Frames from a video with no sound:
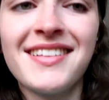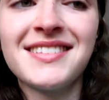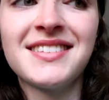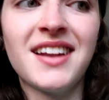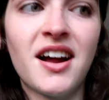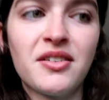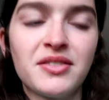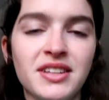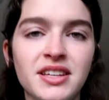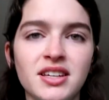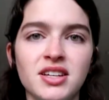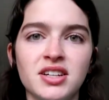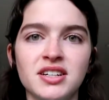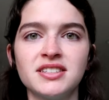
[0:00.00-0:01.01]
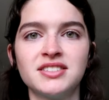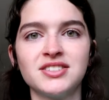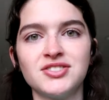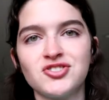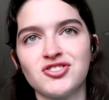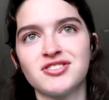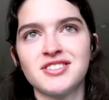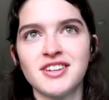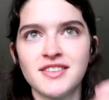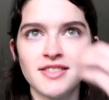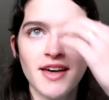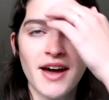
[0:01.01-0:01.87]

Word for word: It's not really good to just eat